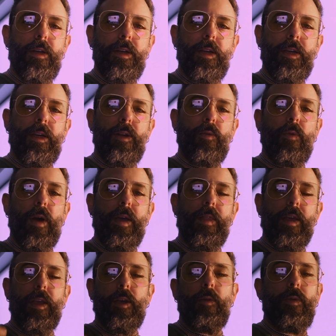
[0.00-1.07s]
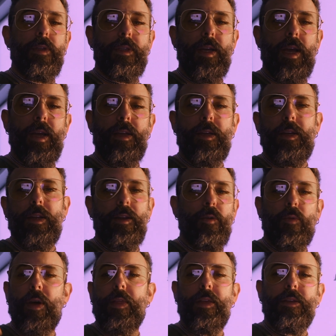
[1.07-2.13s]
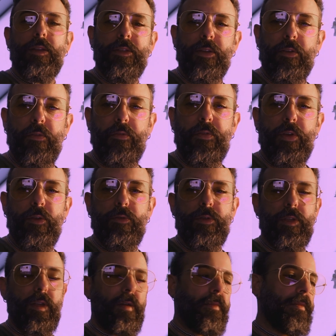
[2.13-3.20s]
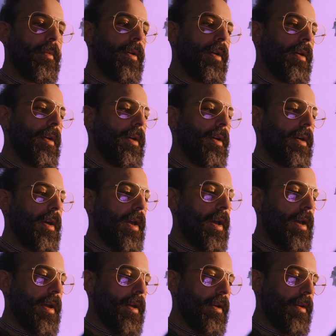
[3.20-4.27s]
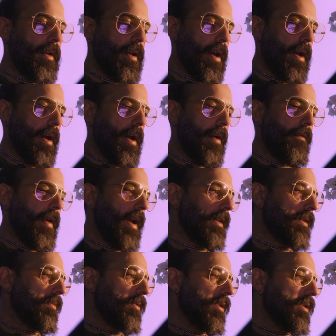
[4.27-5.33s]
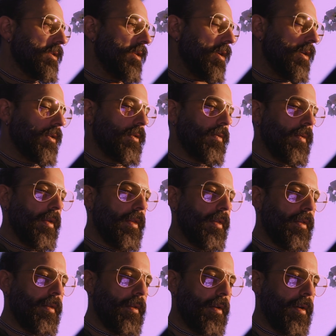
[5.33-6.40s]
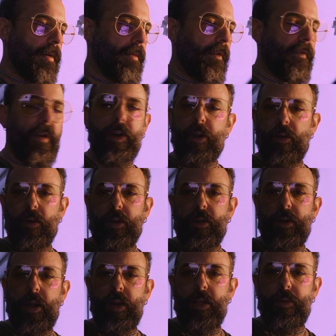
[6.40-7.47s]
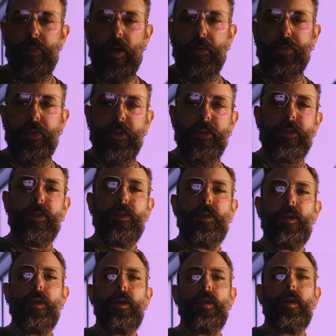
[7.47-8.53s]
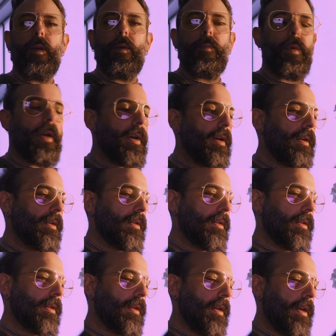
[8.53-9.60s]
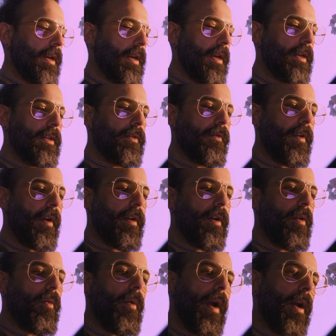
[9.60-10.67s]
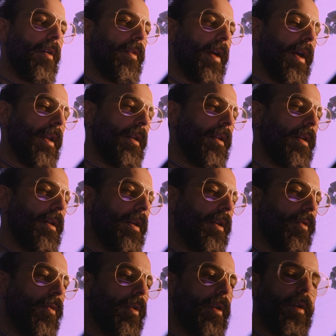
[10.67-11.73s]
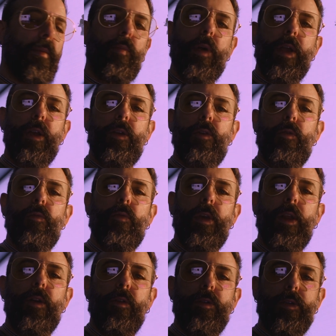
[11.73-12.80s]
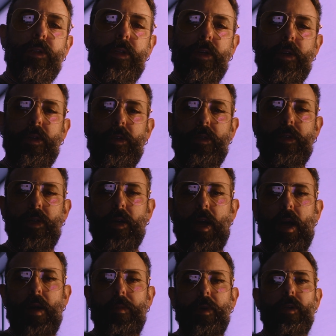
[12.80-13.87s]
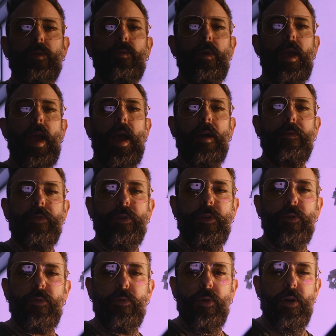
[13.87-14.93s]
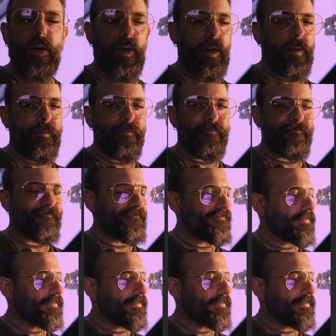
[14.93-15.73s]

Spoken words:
in a way that you intend and in a way that doesn't confuse them. And I've had some good talks with my friend Eric Canetti about this, because he's very aware that in order to bring new readers to comics, we have to